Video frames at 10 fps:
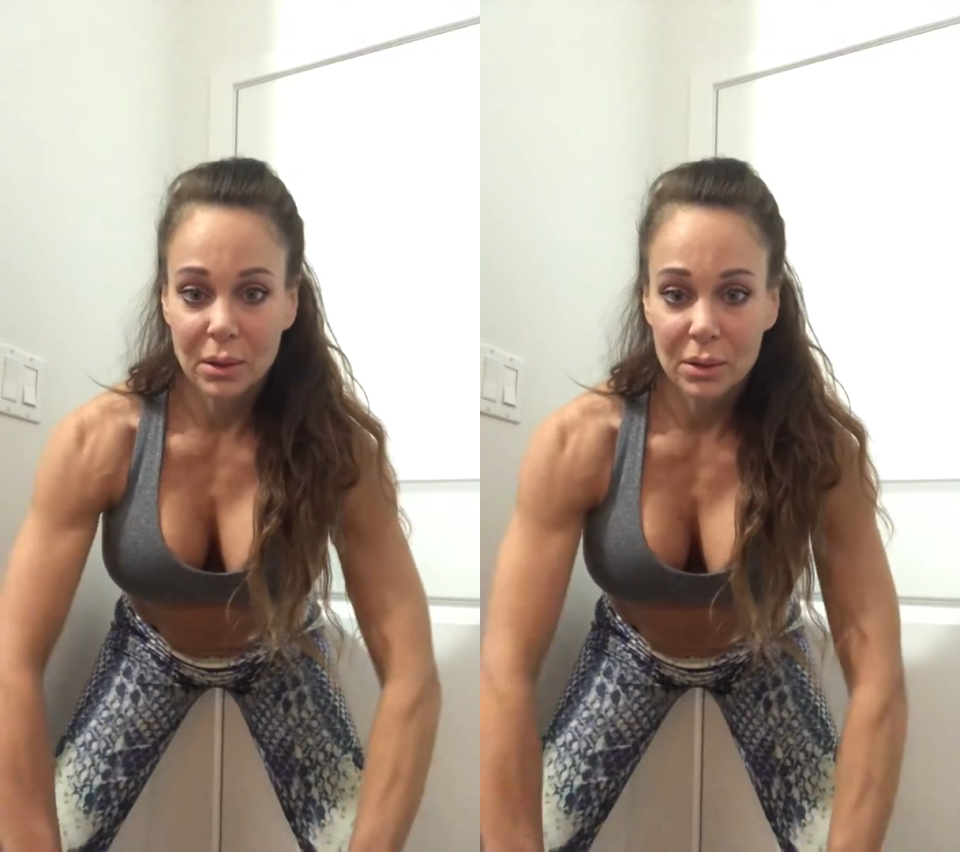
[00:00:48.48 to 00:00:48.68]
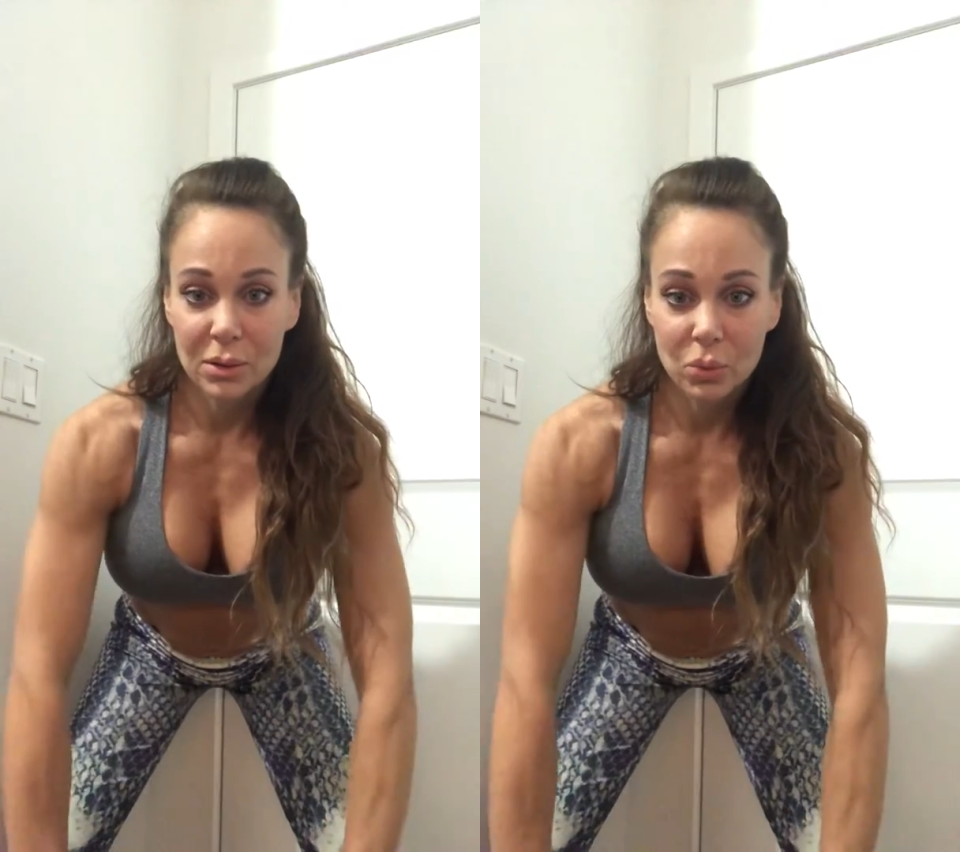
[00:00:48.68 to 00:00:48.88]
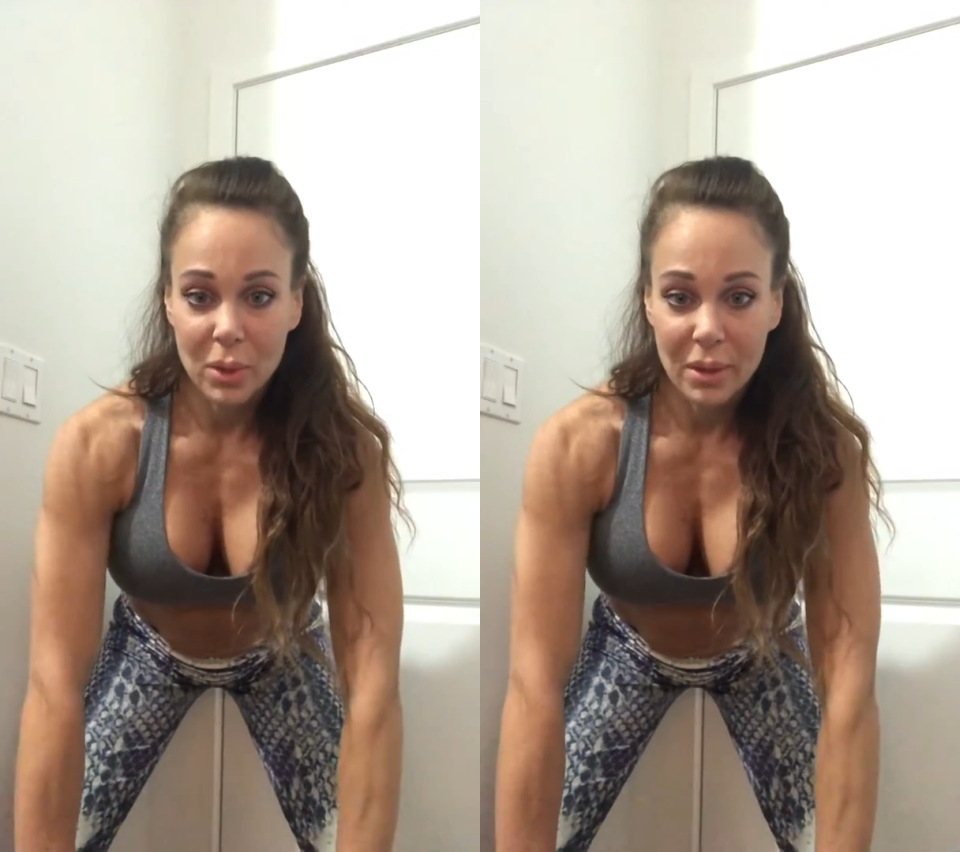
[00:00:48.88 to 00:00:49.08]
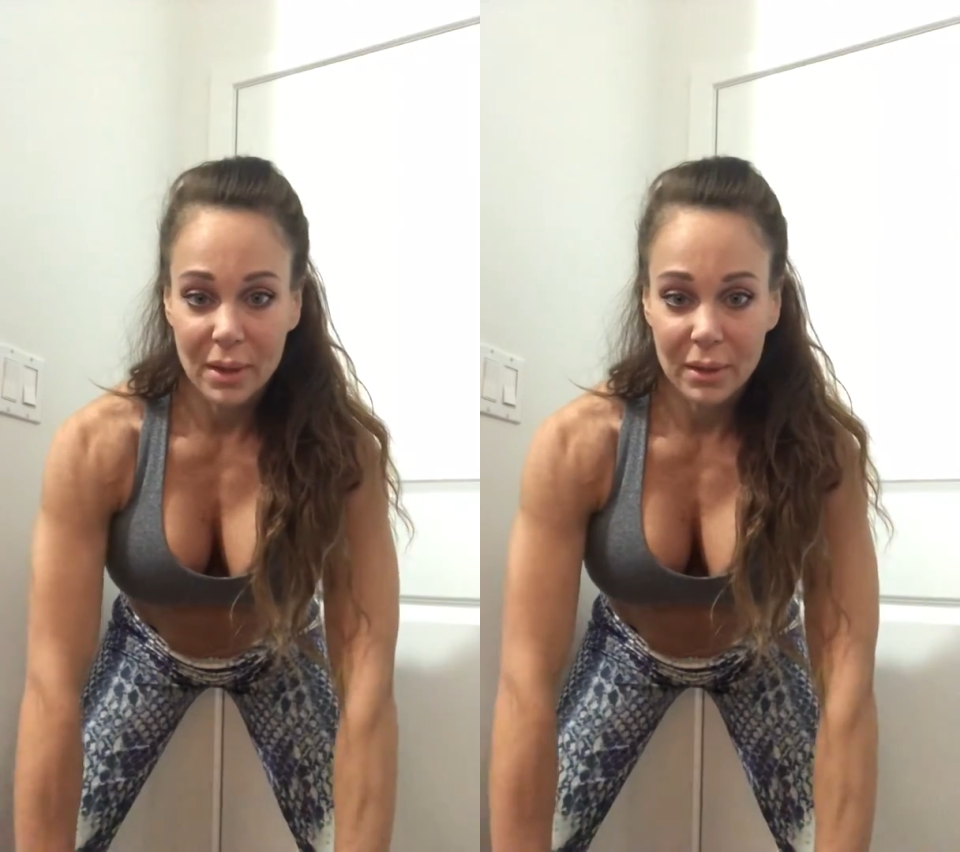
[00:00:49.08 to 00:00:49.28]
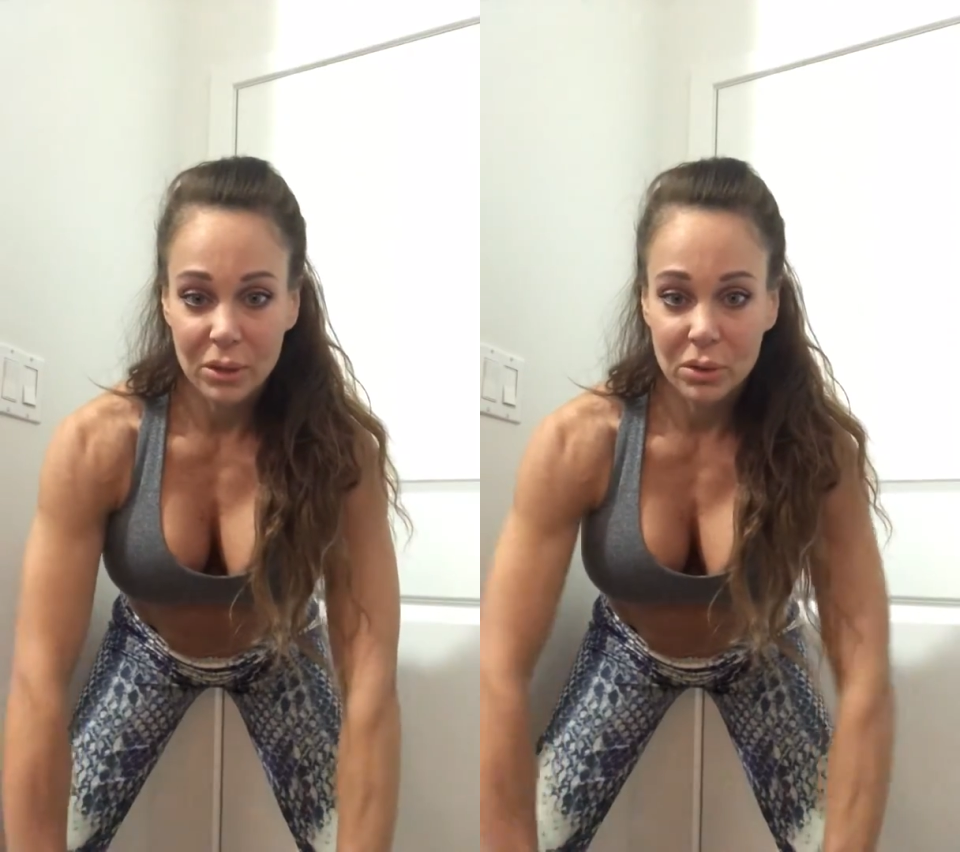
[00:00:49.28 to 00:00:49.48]
This is one thing
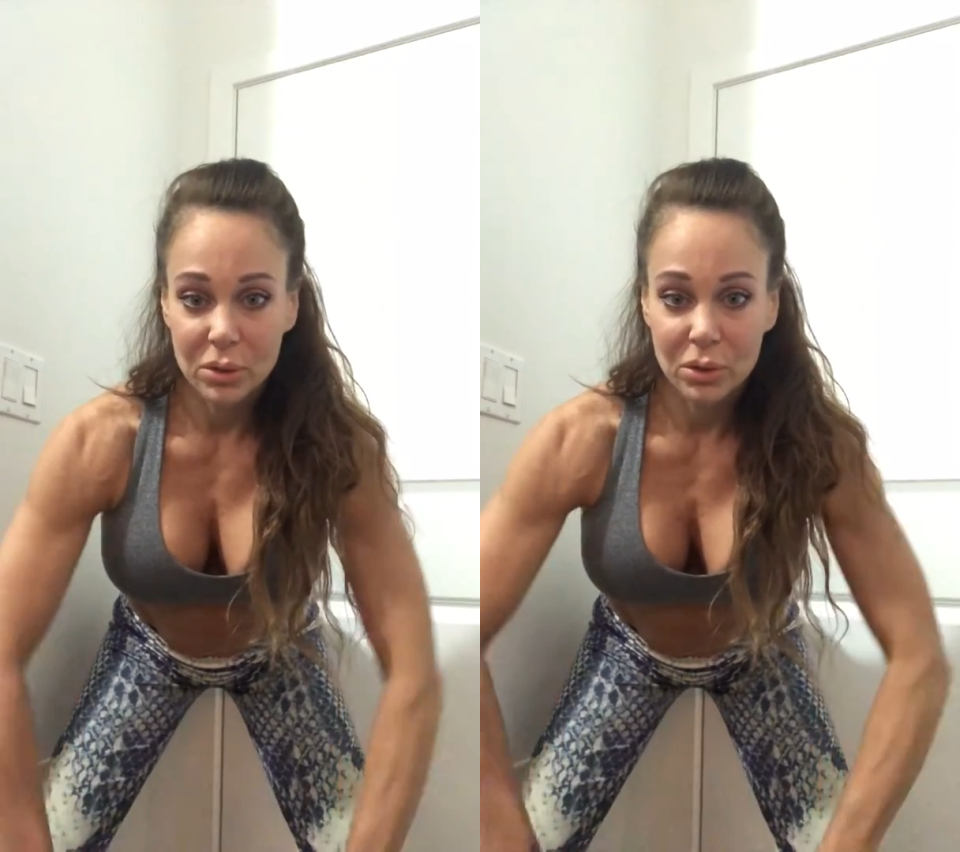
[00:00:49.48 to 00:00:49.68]
that you can